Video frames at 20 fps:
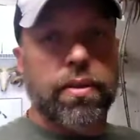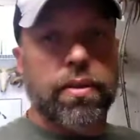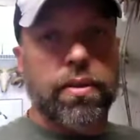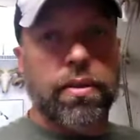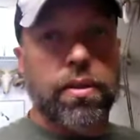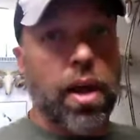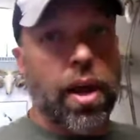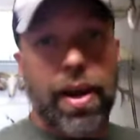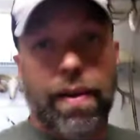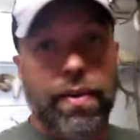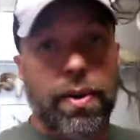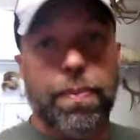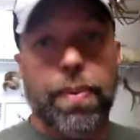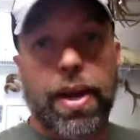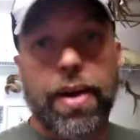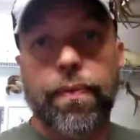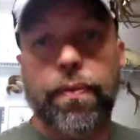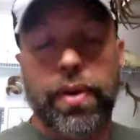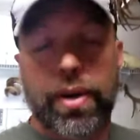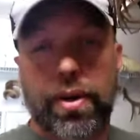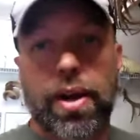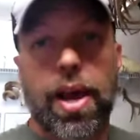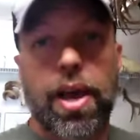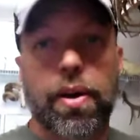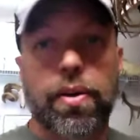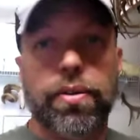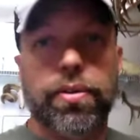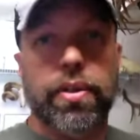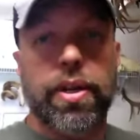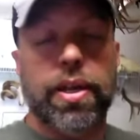not having to pay for ear
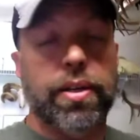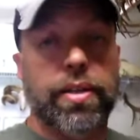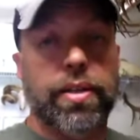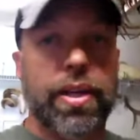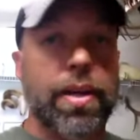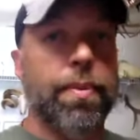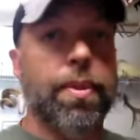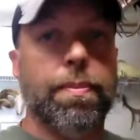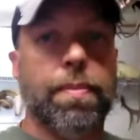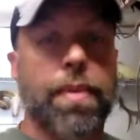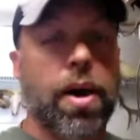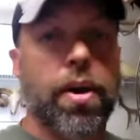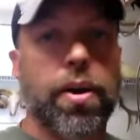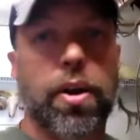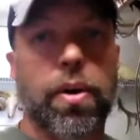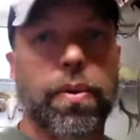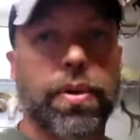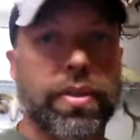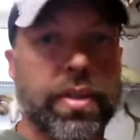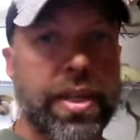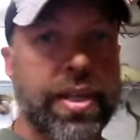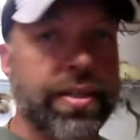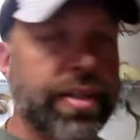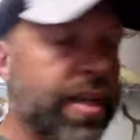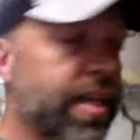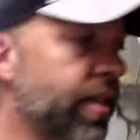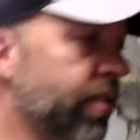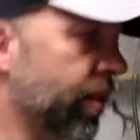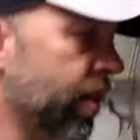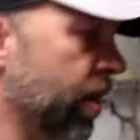liners. And to him, the Bondo is
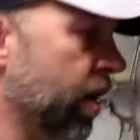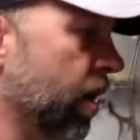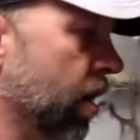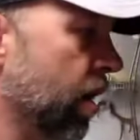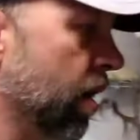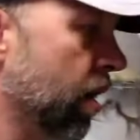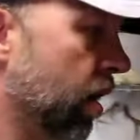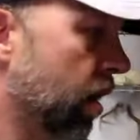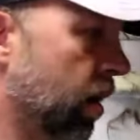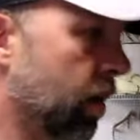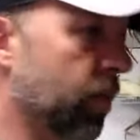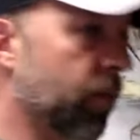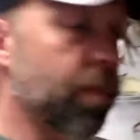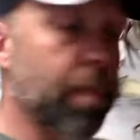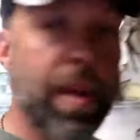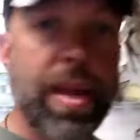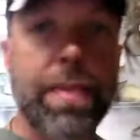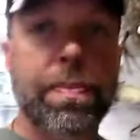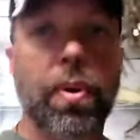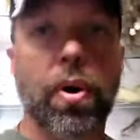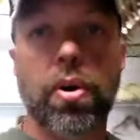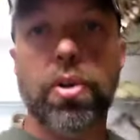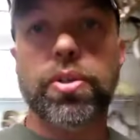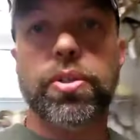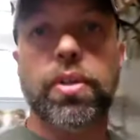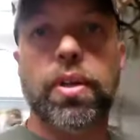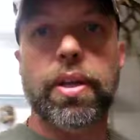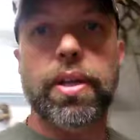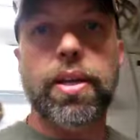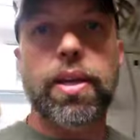easy. For me
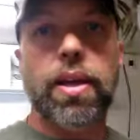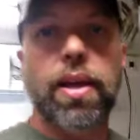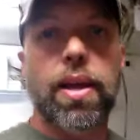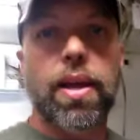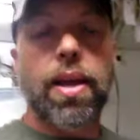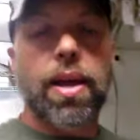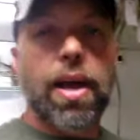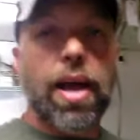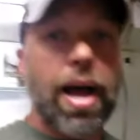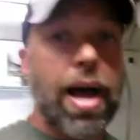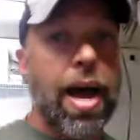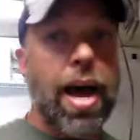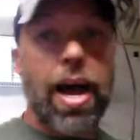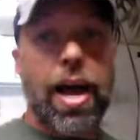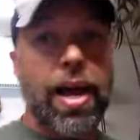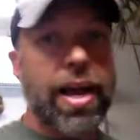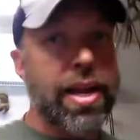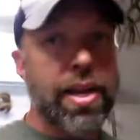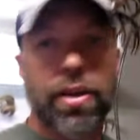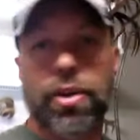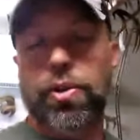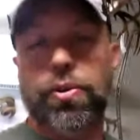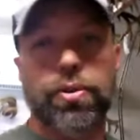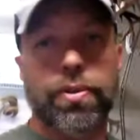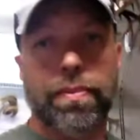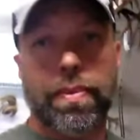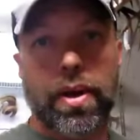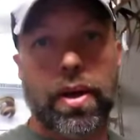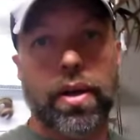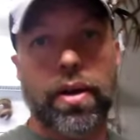personally, I hate
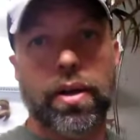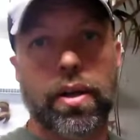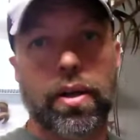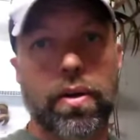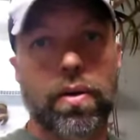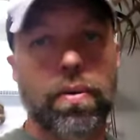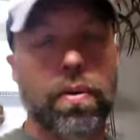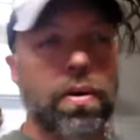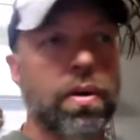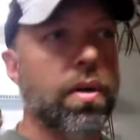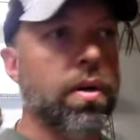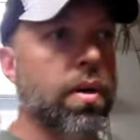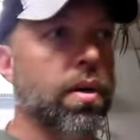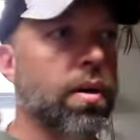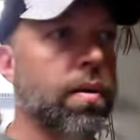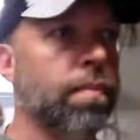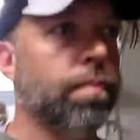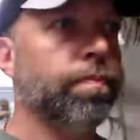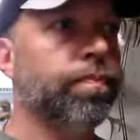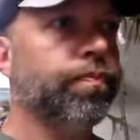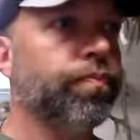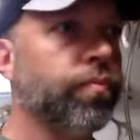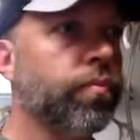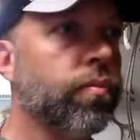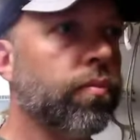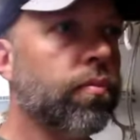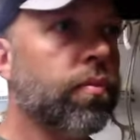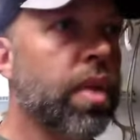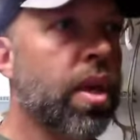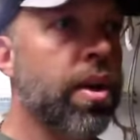using Bondo.
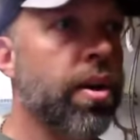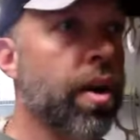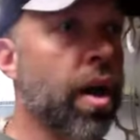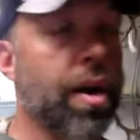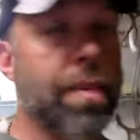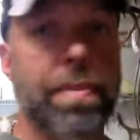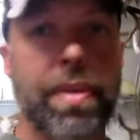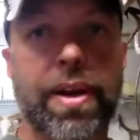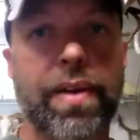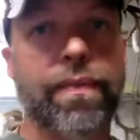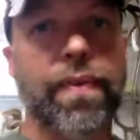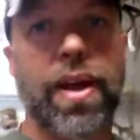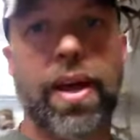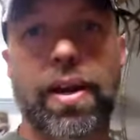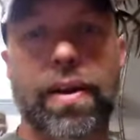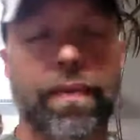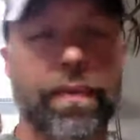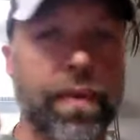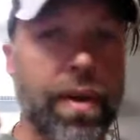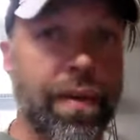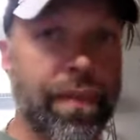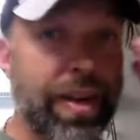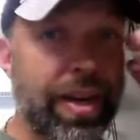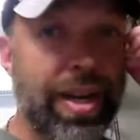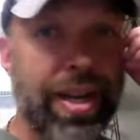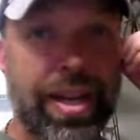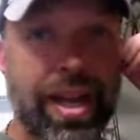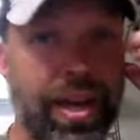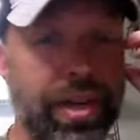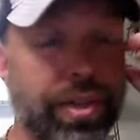Not a big fan of any
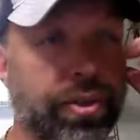kind of